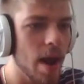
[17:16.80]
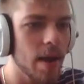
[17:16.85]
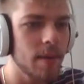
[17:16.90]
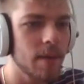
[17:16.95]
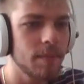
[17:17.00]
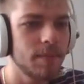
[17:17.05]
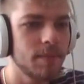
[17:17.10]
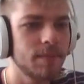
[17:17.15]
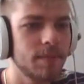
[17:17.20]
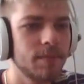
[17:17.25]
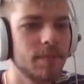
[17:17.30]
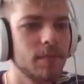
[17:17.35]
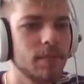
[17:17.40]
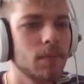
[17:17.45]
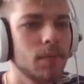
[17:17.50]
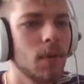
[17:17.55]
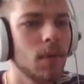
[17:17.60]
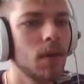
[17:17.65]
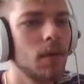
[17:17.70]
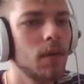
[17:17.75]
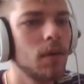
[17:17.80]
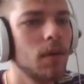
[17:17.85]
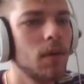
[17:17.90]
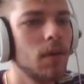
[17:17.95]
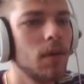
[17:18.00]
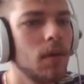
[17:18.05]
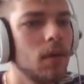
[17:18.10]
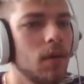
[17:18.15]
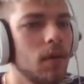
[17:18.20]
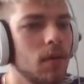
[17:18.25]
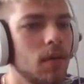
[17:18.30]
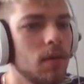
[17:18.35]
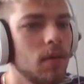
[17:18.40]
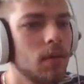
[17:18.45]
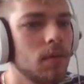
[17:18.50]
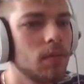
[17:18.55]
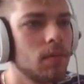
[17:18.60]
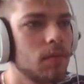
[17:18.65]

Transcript: Nobody speaks.